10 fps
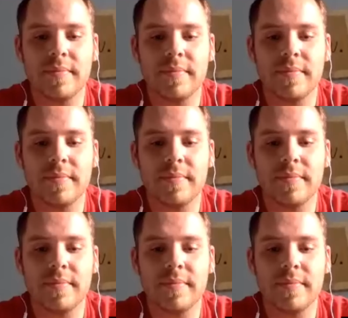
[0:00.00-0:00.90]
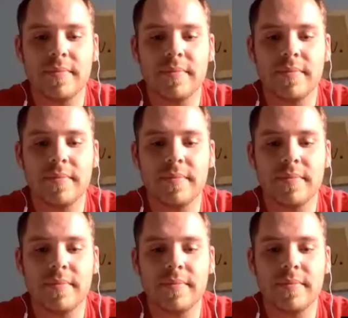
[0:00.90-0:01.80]
I'm Todd Nesloni, Elementary
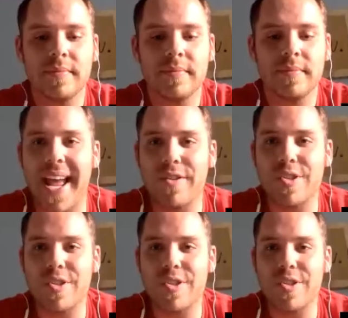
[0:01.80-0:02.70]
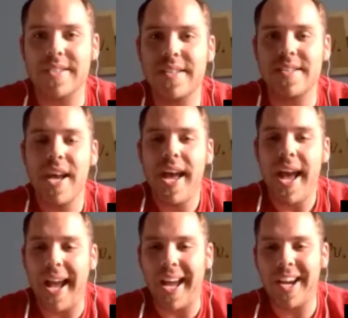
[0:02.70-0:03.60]
School Principal in Navasota, Texas.
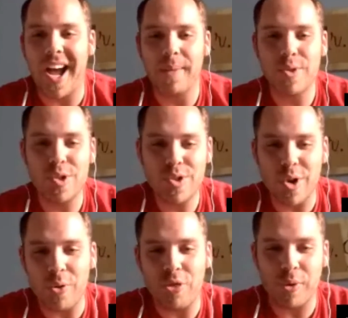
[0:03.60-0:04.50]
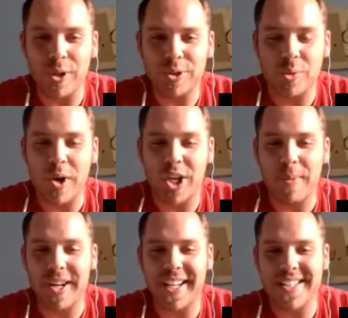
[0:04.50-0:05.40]
And I'm so thrilled to welcome
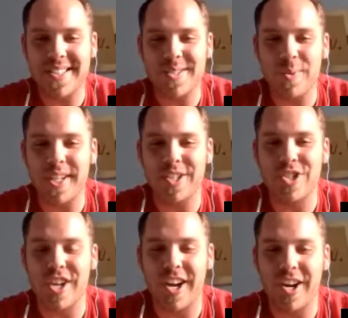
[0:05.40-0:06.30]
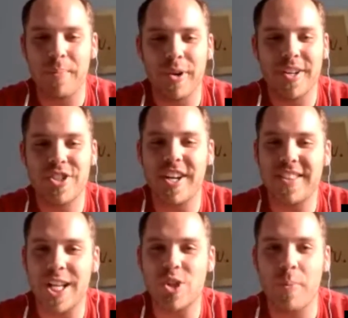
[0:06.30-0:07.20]
our guest this week, Jerry Brooks. Jerry,
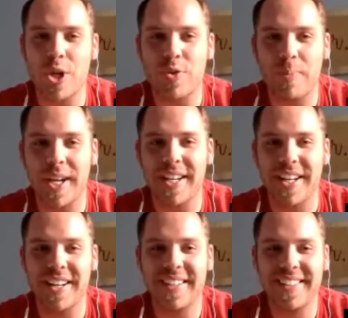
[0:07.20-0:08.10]
thanks so much for being here.